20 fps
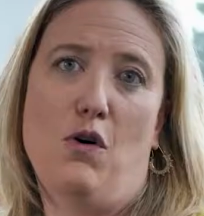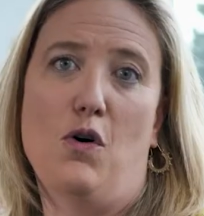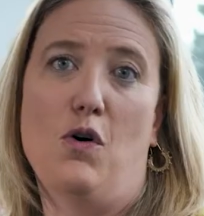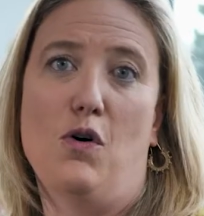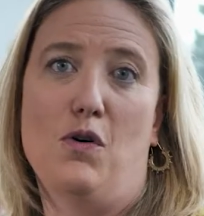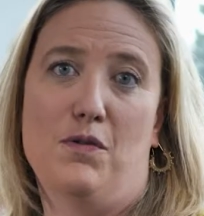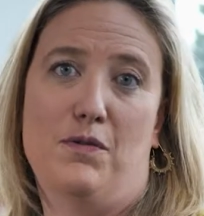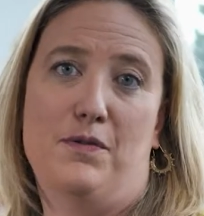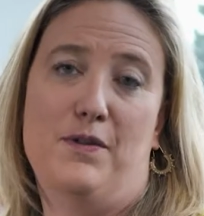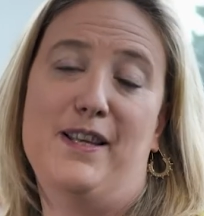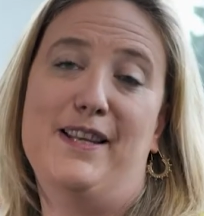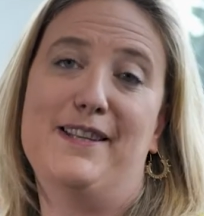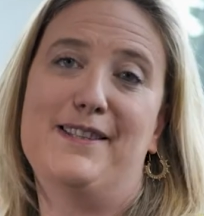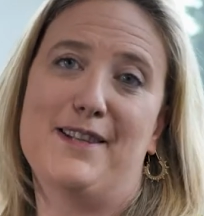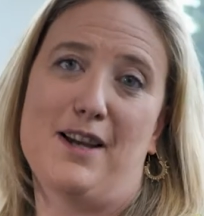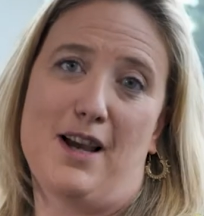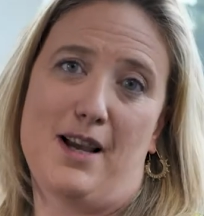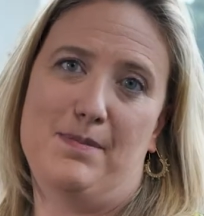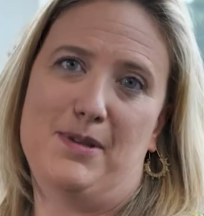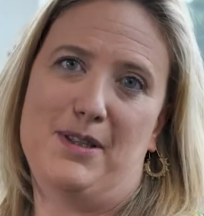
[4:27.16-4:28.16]
of these
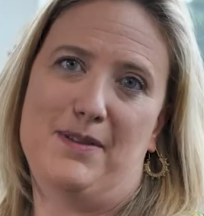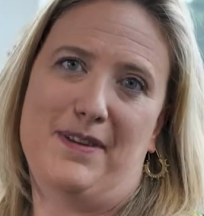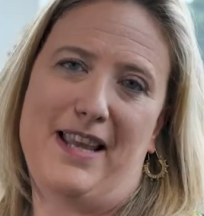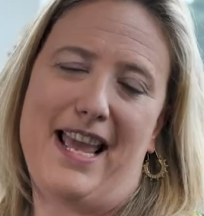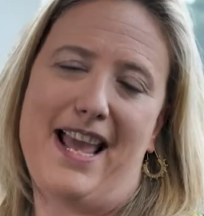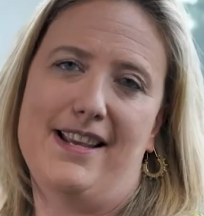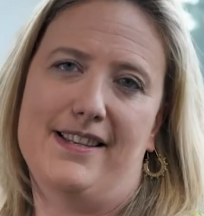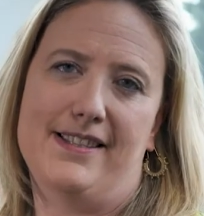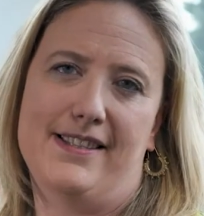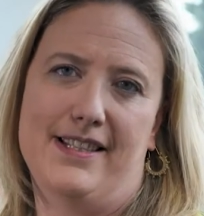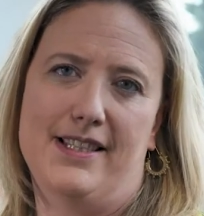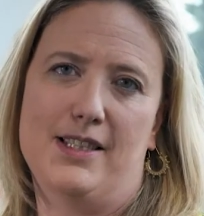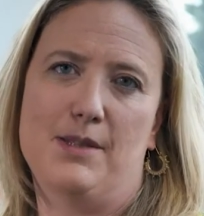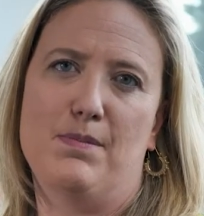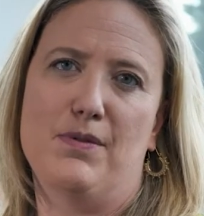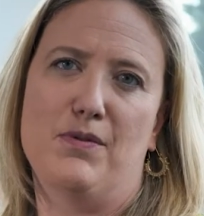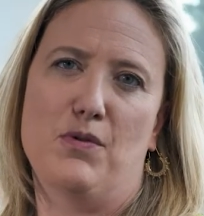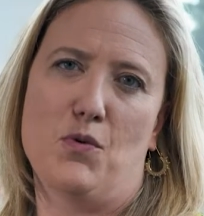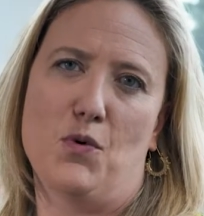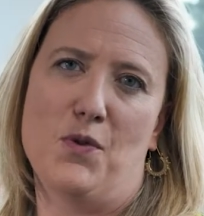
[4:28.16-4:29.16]
types of cases
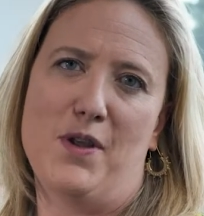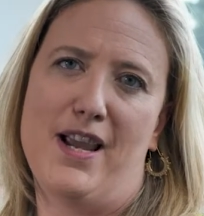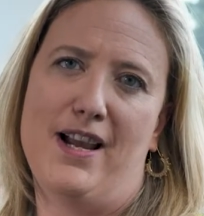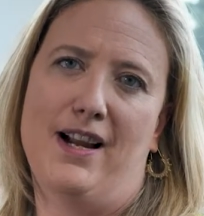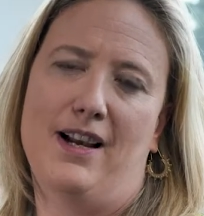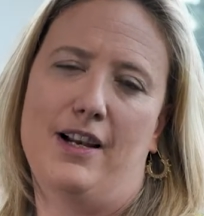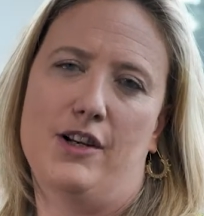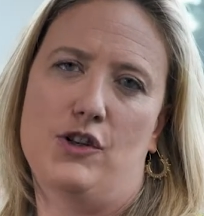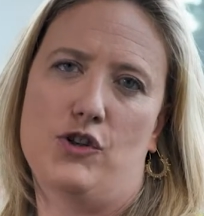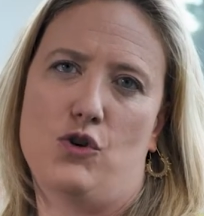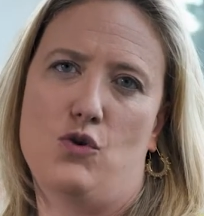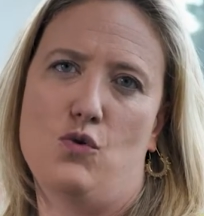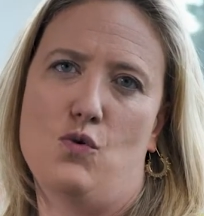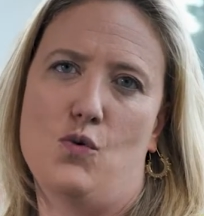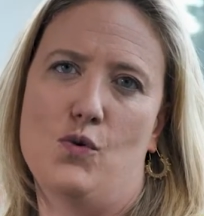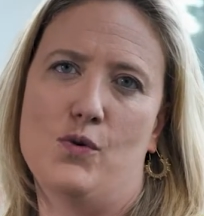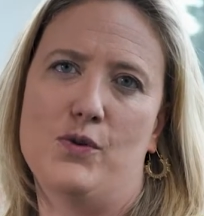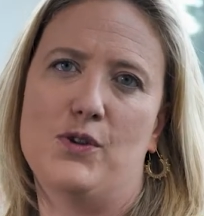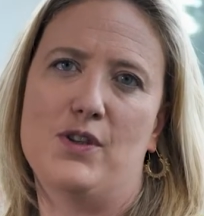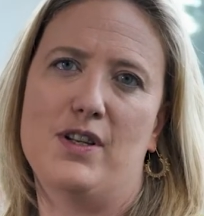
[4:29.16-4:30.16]
before the English
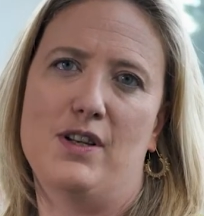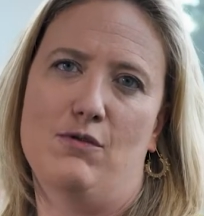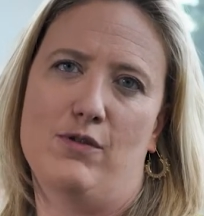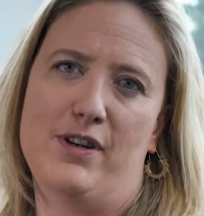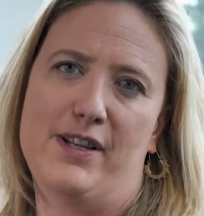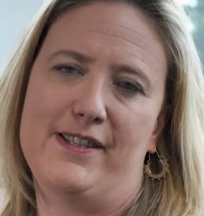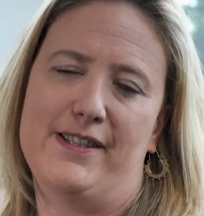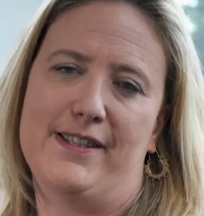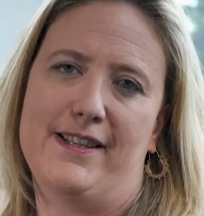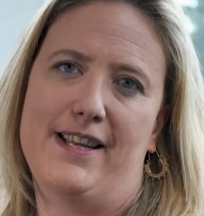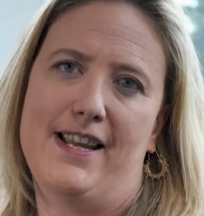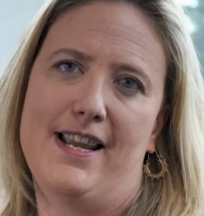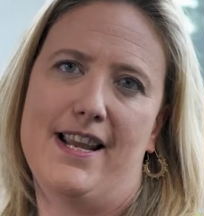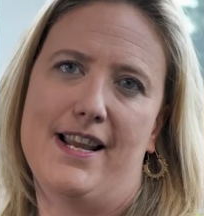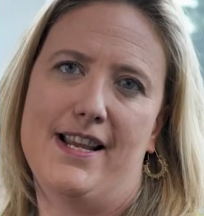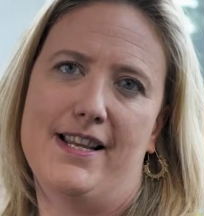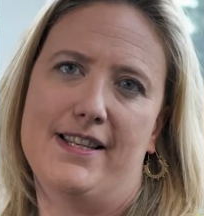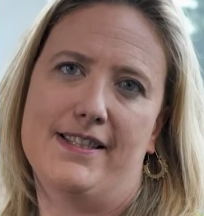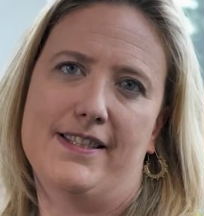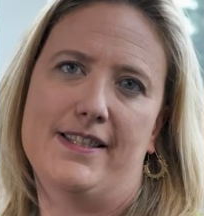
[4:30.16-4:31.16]
courts in recent
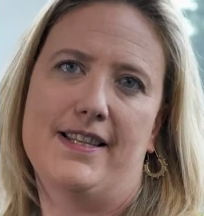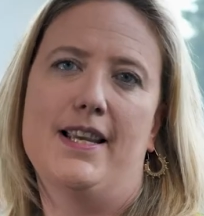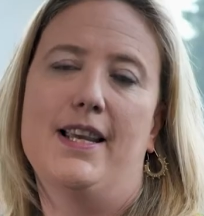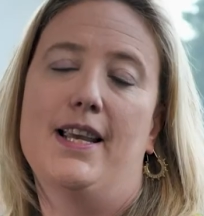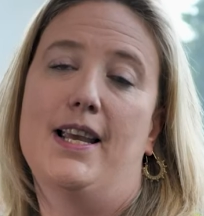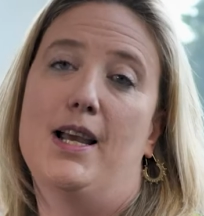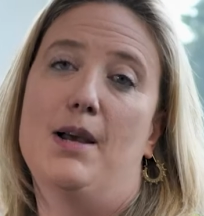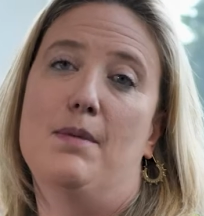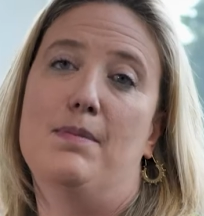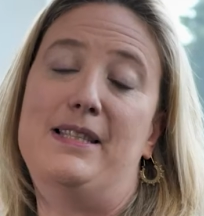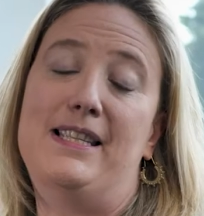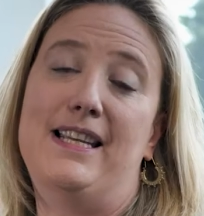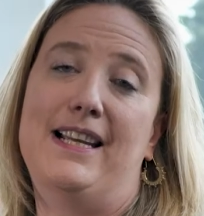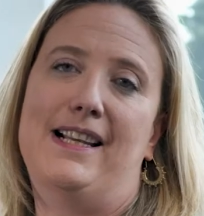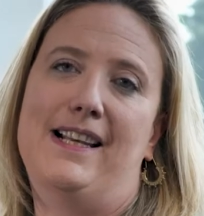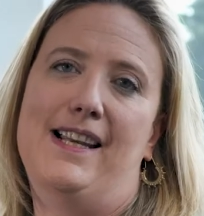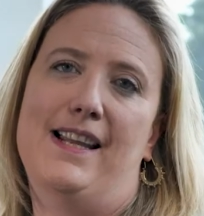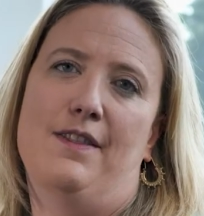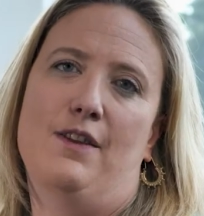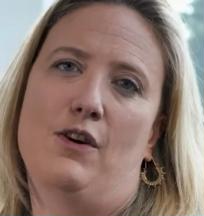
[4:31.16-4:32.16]
years,
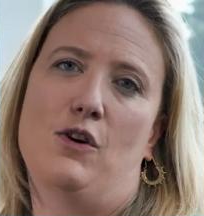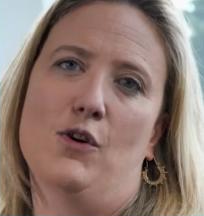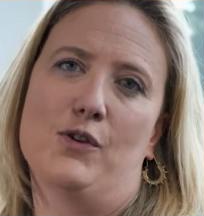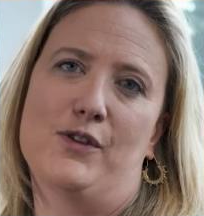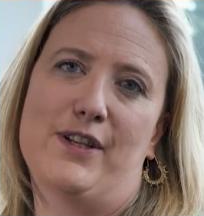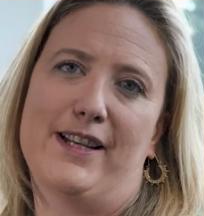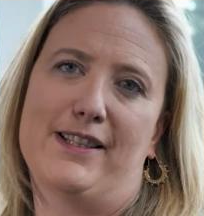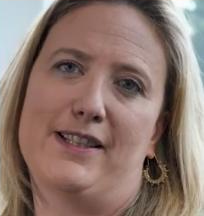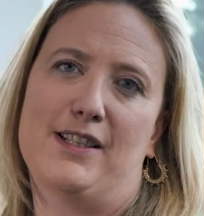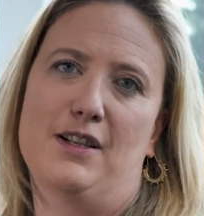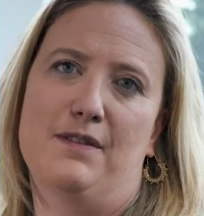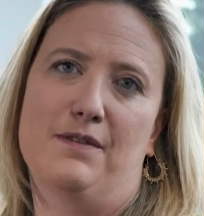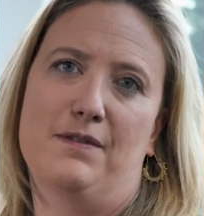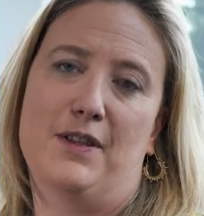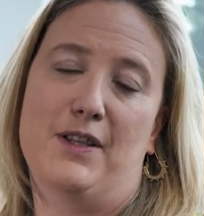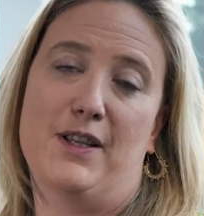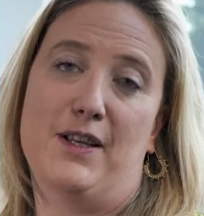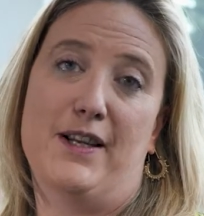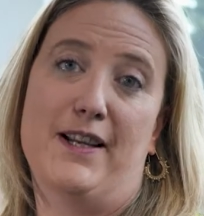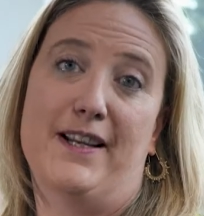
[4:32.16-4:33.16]
particularly in the context
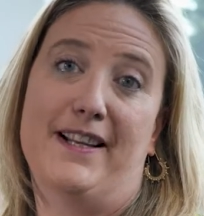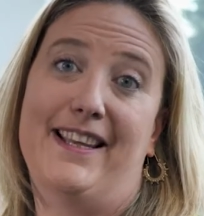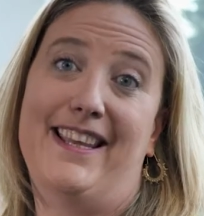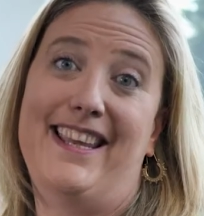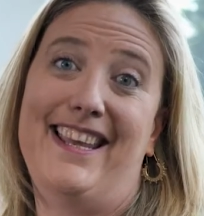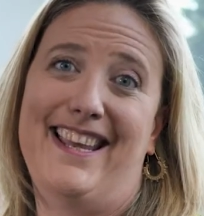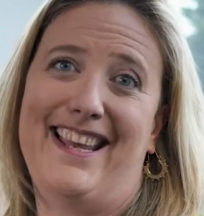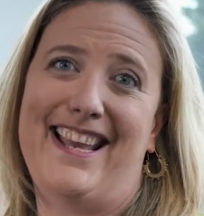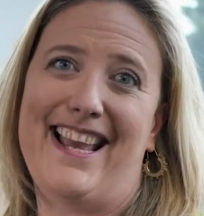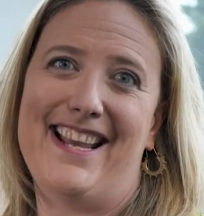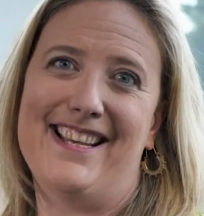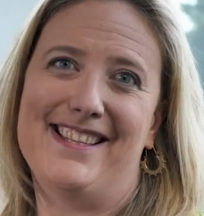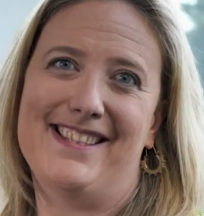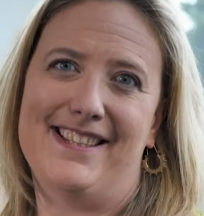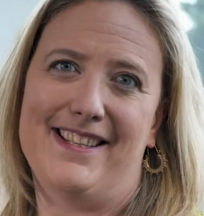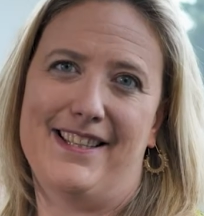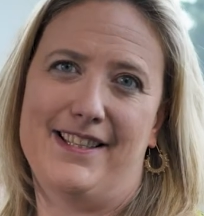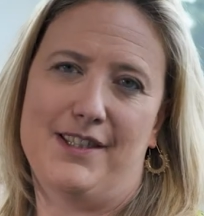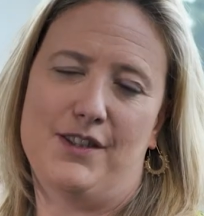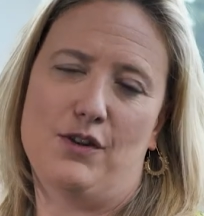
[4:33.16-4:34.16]
of the key
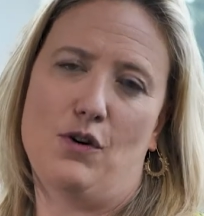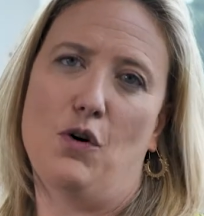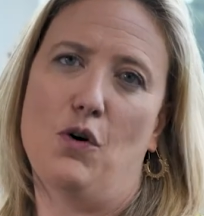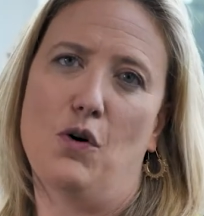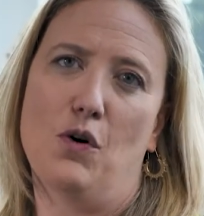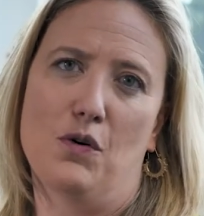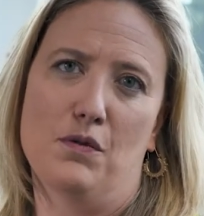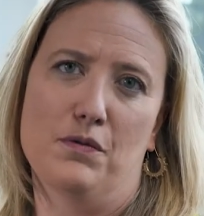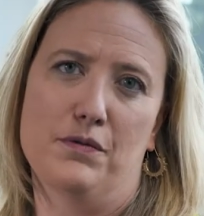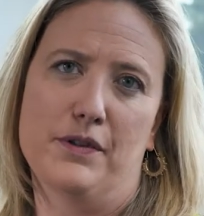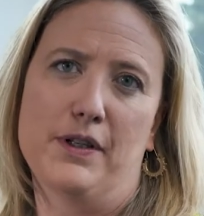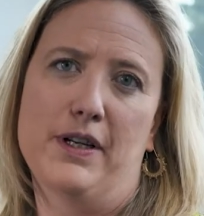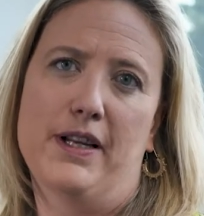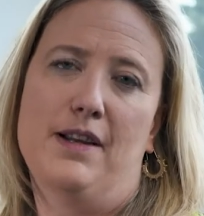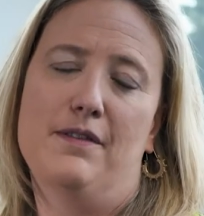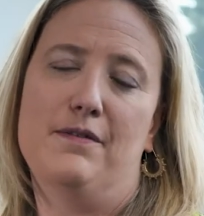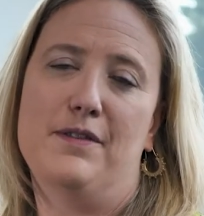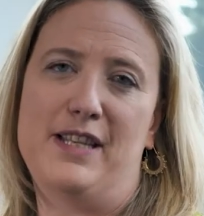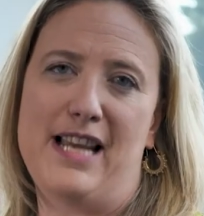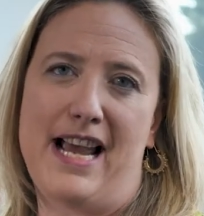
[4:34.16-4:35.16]
cases of
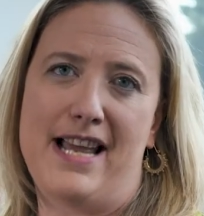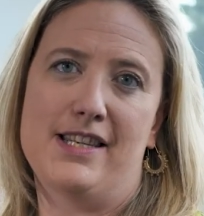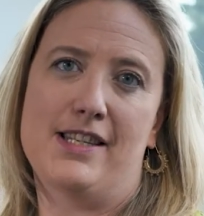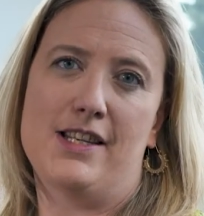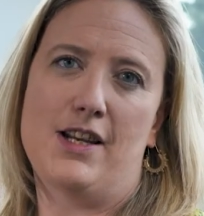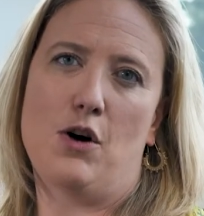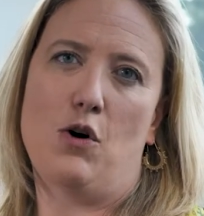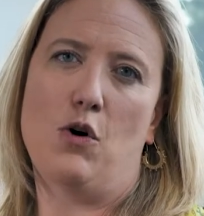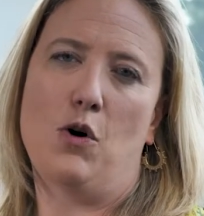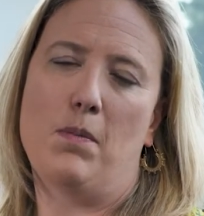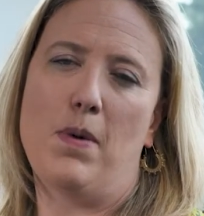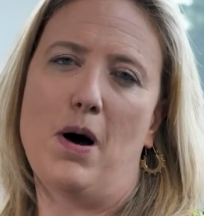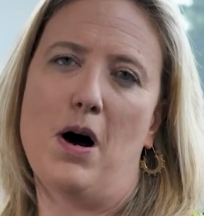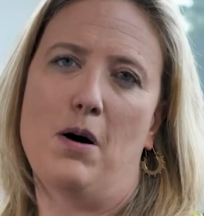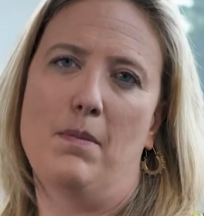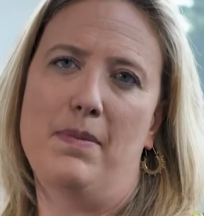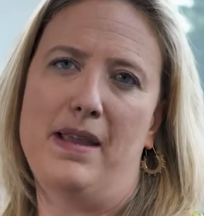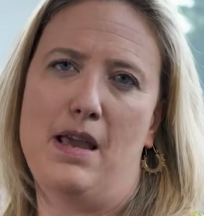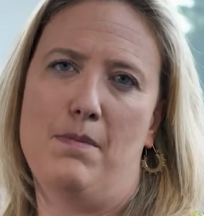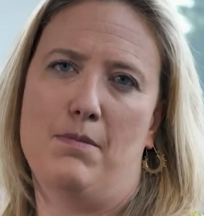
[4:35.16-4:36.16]
Vedanta,
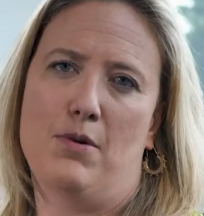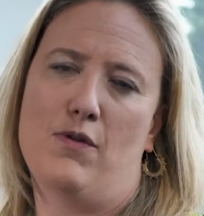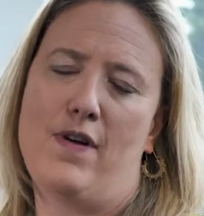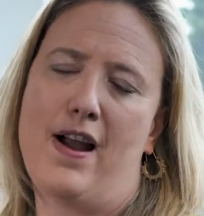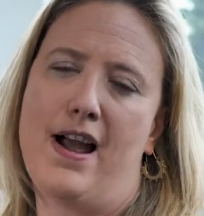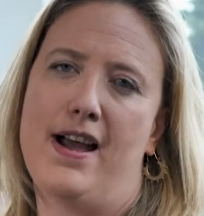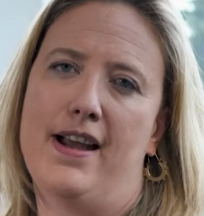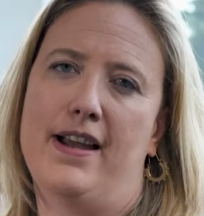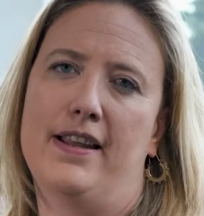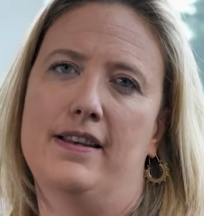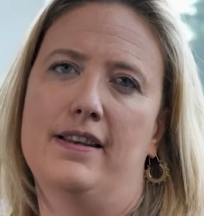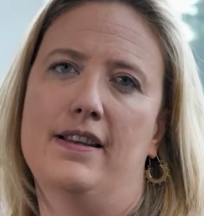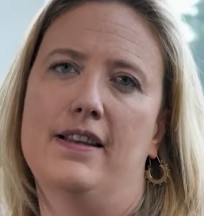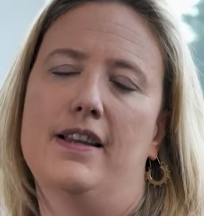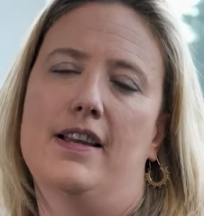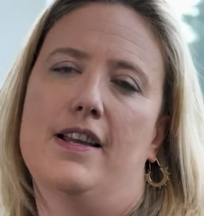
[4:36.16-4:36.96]
Okparbi and Moran,